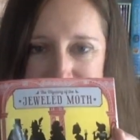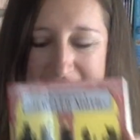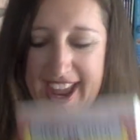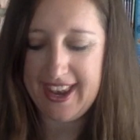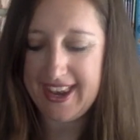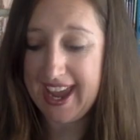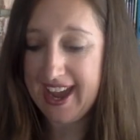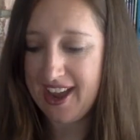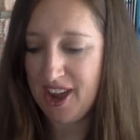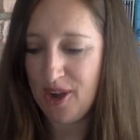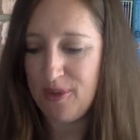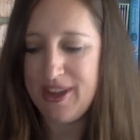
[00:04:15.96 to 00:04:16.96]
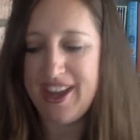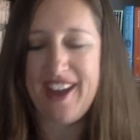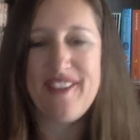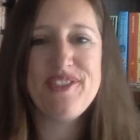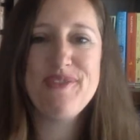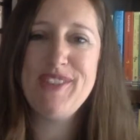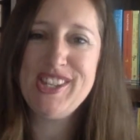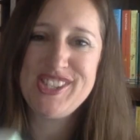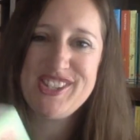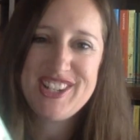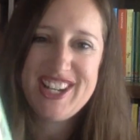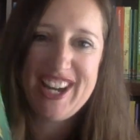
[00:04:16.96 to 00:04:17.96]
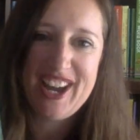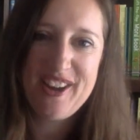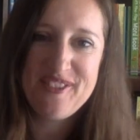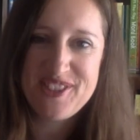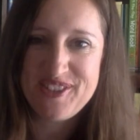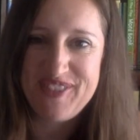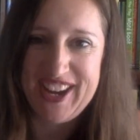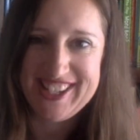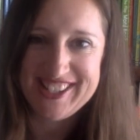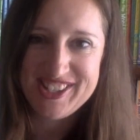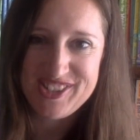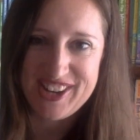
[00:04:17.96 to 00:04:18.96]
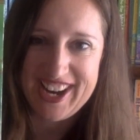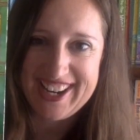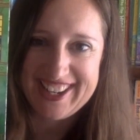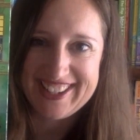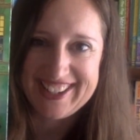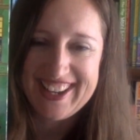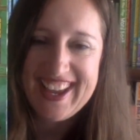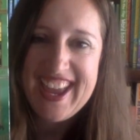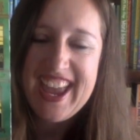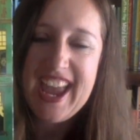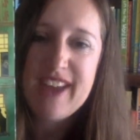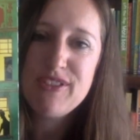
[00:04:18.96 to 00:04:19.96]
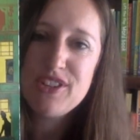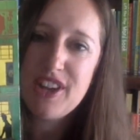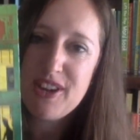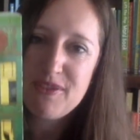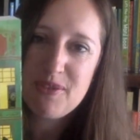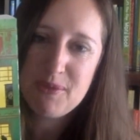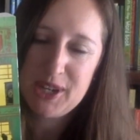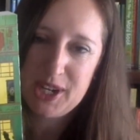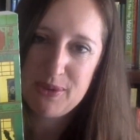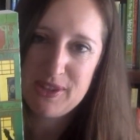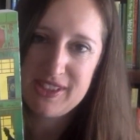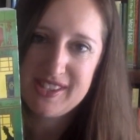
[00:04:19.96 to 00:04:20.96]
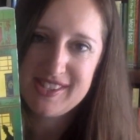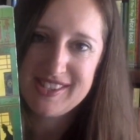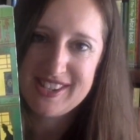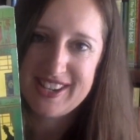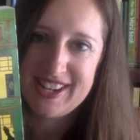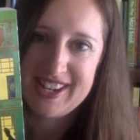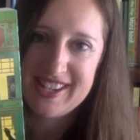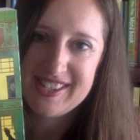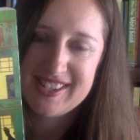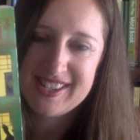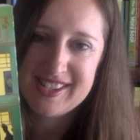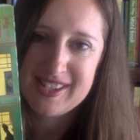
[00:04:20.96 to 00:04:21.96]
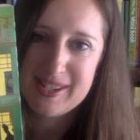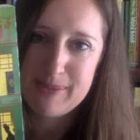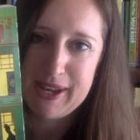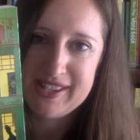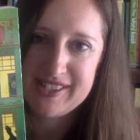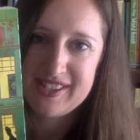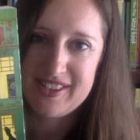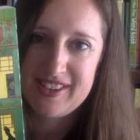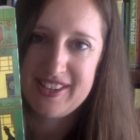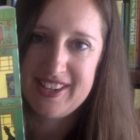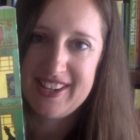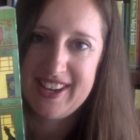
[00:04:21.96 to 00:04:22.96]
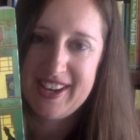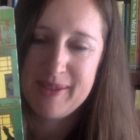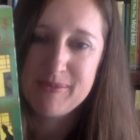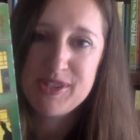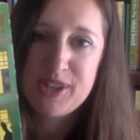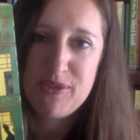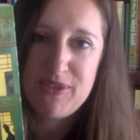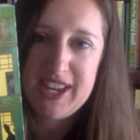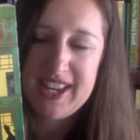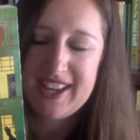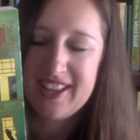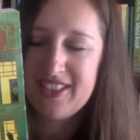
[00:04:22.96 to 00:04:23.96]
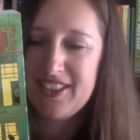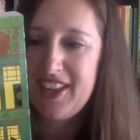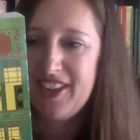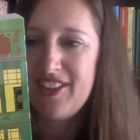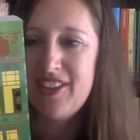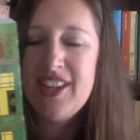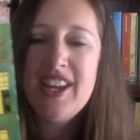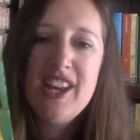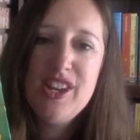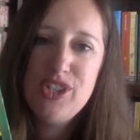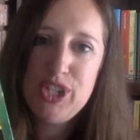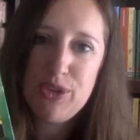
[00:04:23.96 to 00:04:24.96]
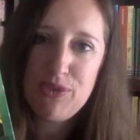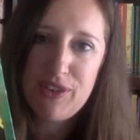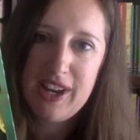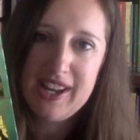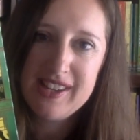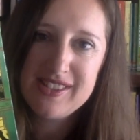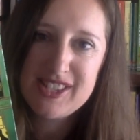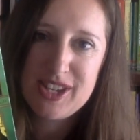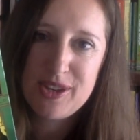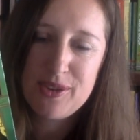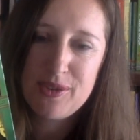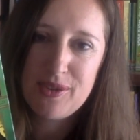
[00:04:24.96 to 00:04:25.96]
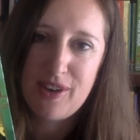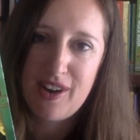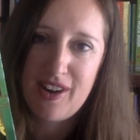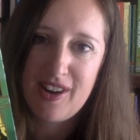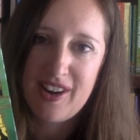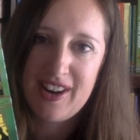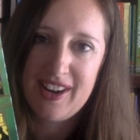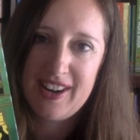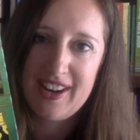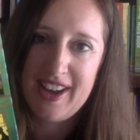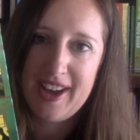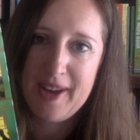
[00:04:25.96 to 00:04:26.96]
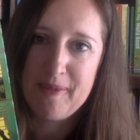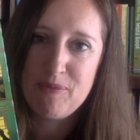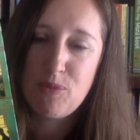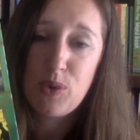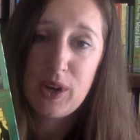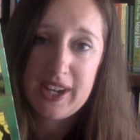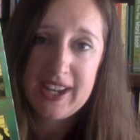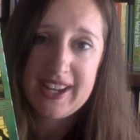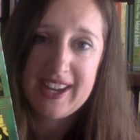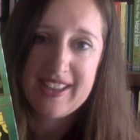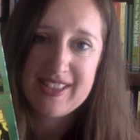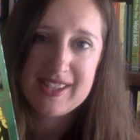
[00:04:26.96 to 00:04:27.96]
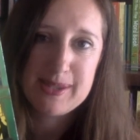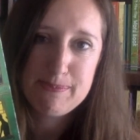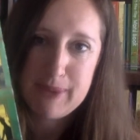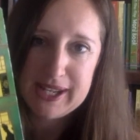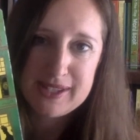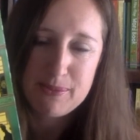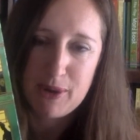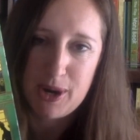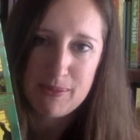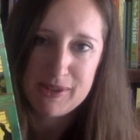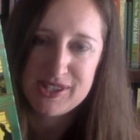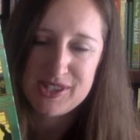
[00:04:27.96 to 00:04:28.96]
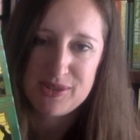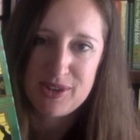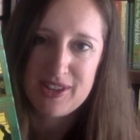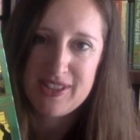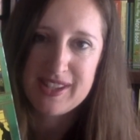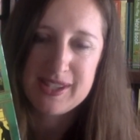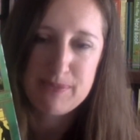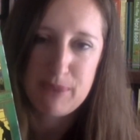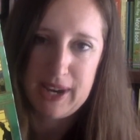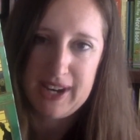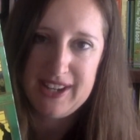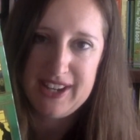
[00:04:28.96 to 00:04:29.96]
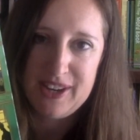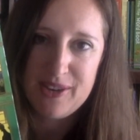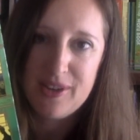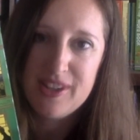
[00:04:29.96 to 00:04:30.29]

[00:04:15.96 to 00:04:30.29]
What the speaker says: And now we have The Mystery of the Painted Dragon. If you're not familiar with this series, this is based on Sophie and Lil, 2 friends who are working at this big department store that's brand new.